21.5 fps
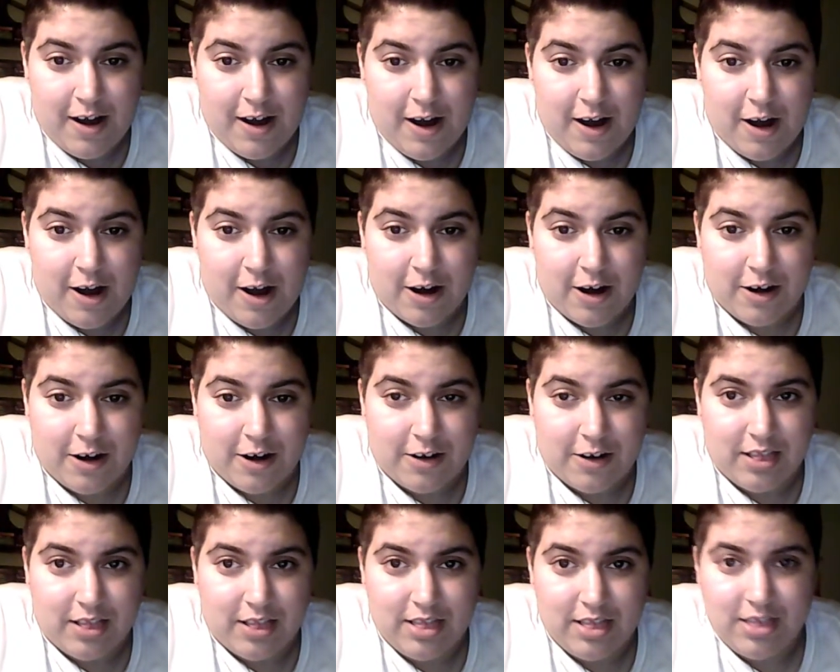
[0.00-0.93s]

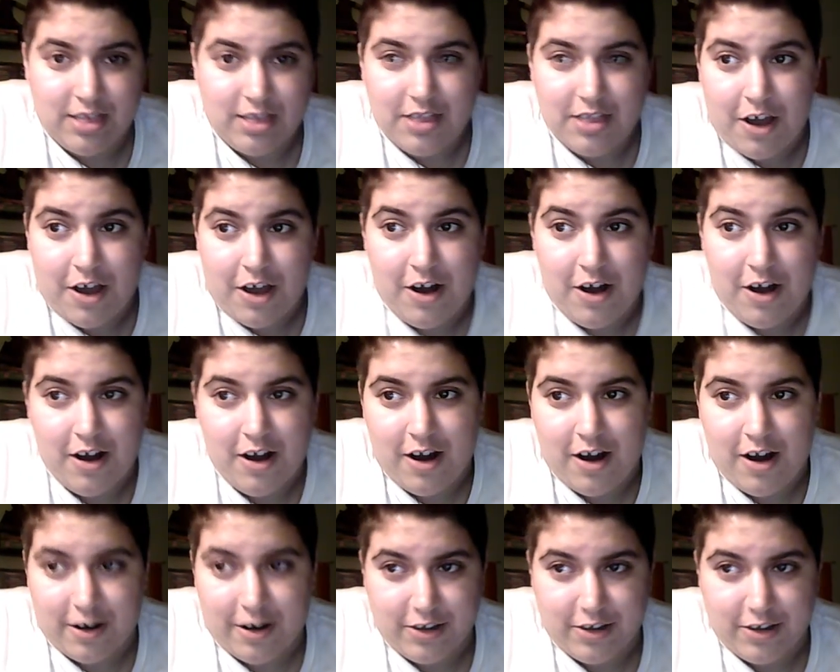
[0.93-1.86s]
our
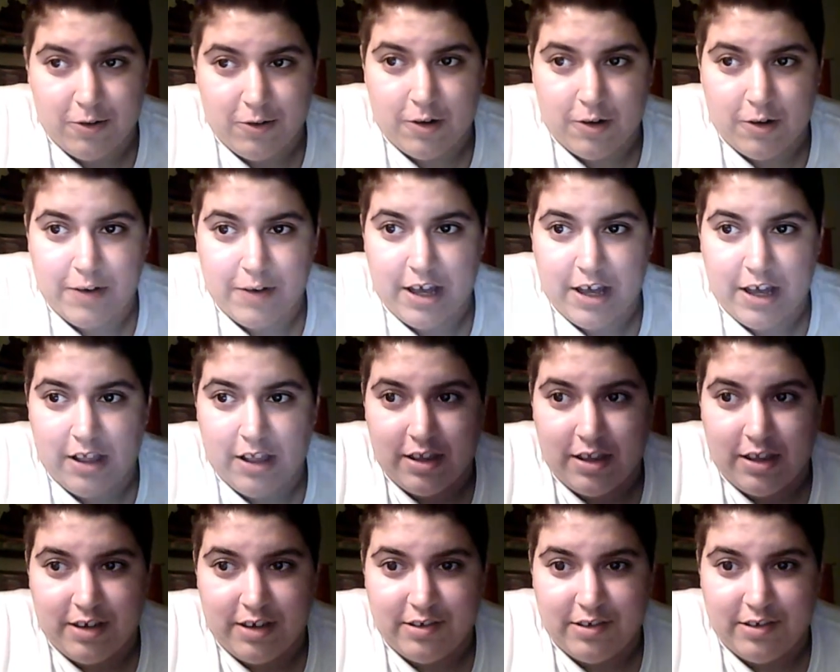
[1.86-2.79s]
our URL
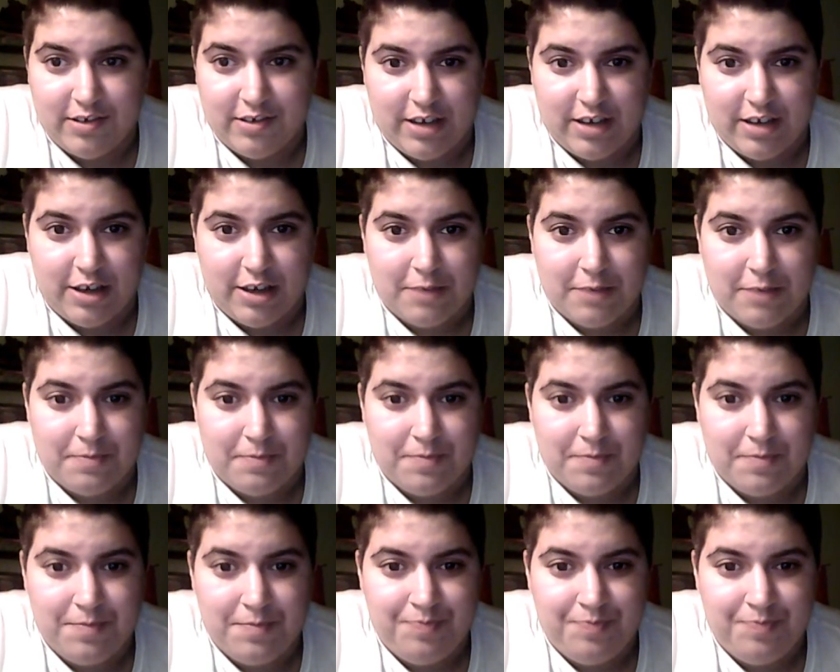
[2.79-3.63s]
is um,